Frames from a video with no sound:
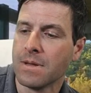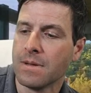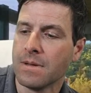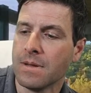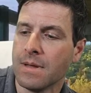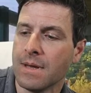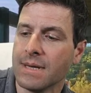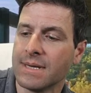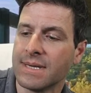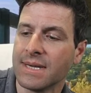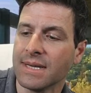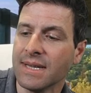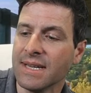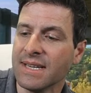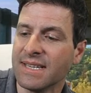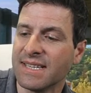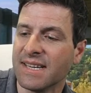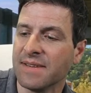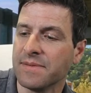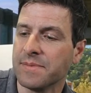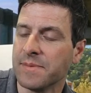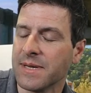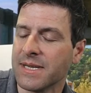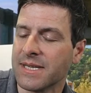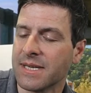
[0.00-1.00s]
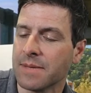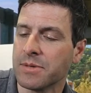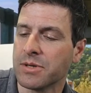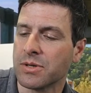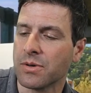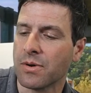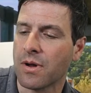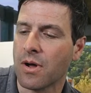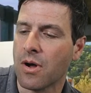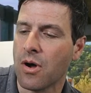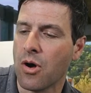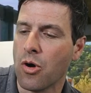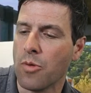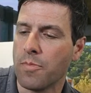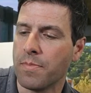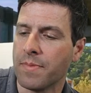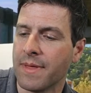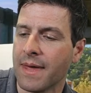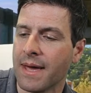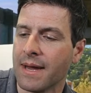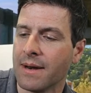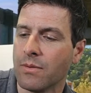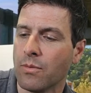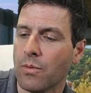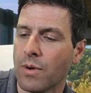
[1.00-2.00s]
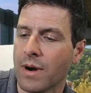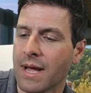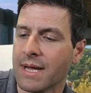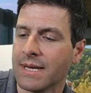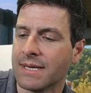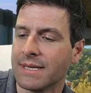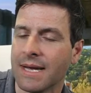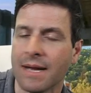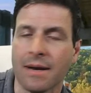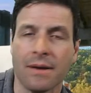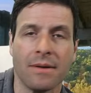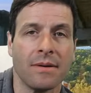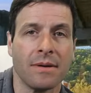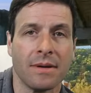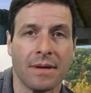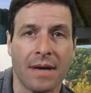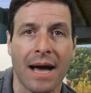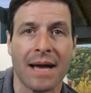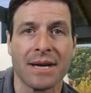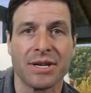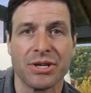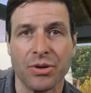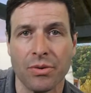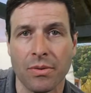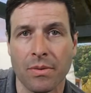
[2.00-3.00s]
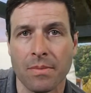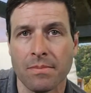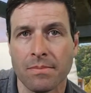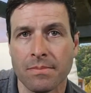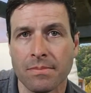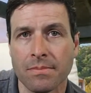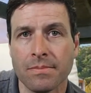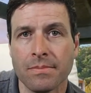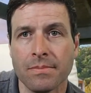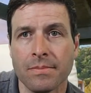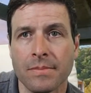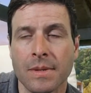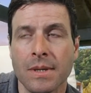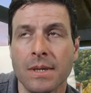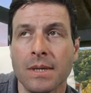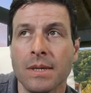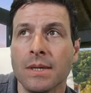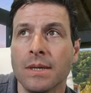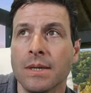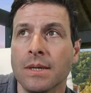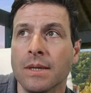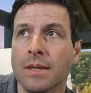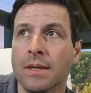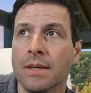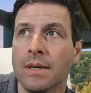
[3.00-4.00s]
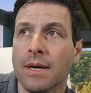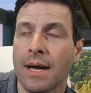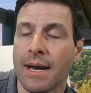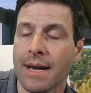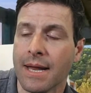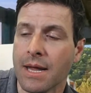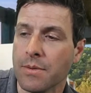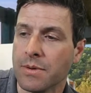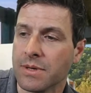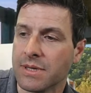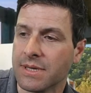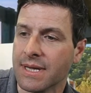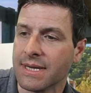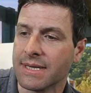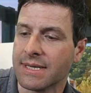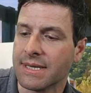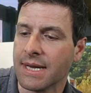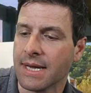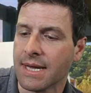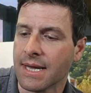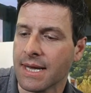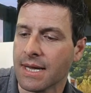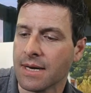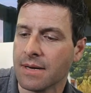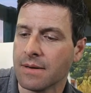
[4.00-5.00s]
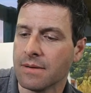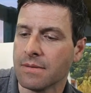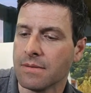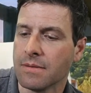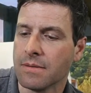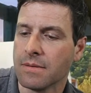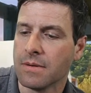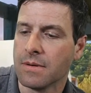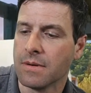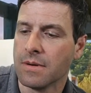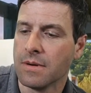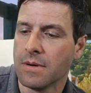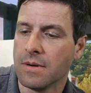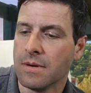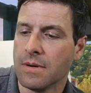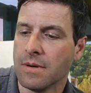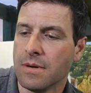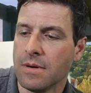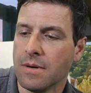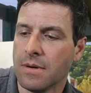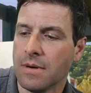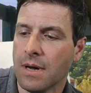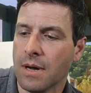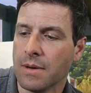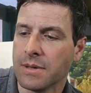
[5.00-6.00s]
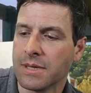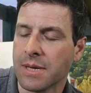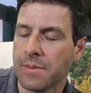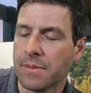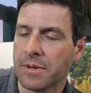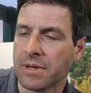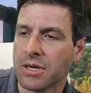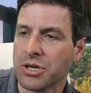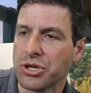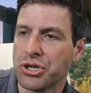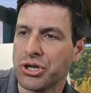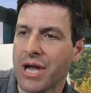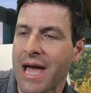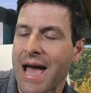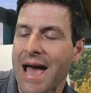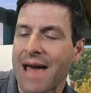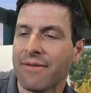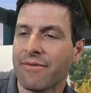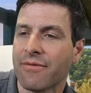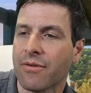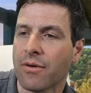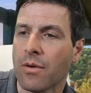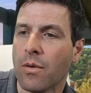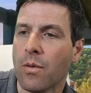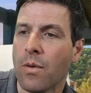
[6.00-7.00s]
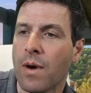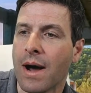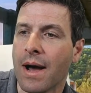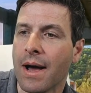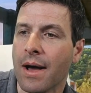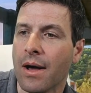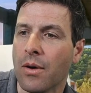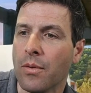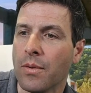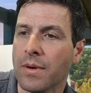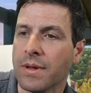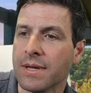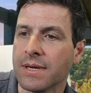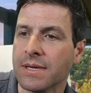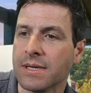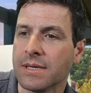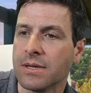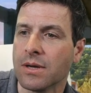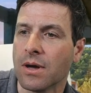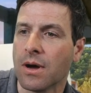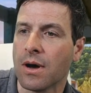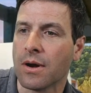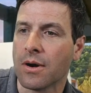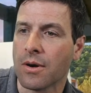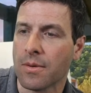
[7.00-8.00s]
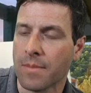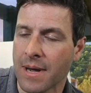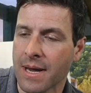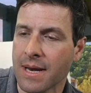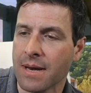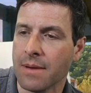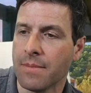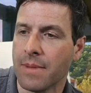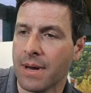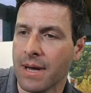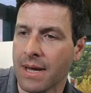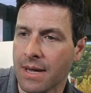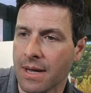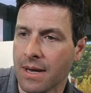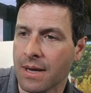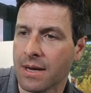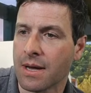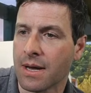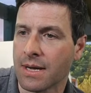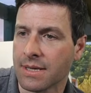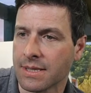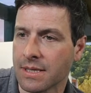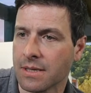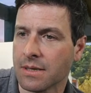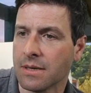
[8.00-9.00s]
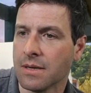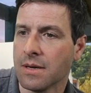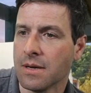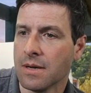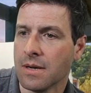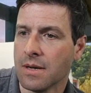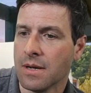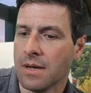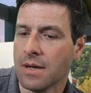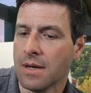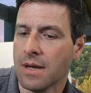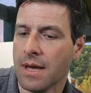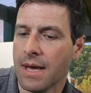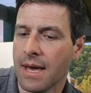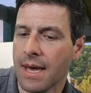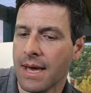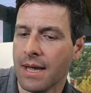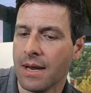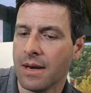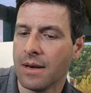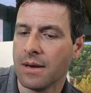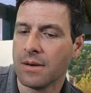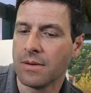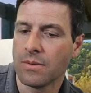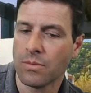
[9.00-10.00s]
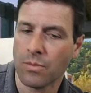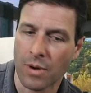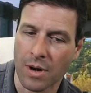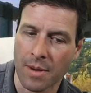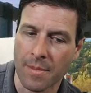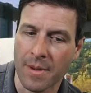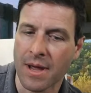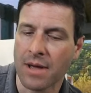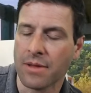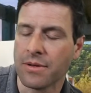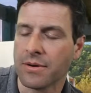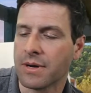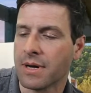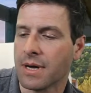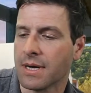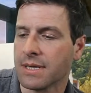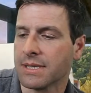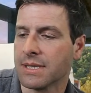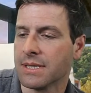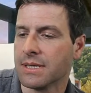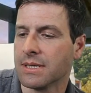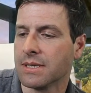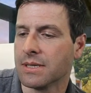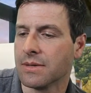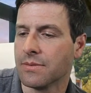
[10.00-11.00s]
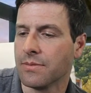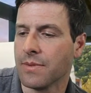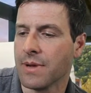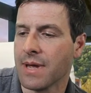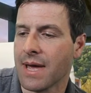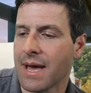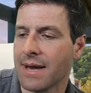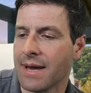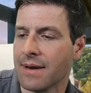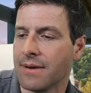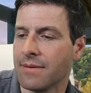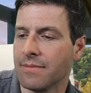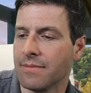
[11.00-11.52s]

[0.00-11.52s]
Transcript: this at least gives me some sort of hope that what I said got to him and he was listening in. I was able to chat for a while with his daughter, my cousin, and one of my other cousins, and we had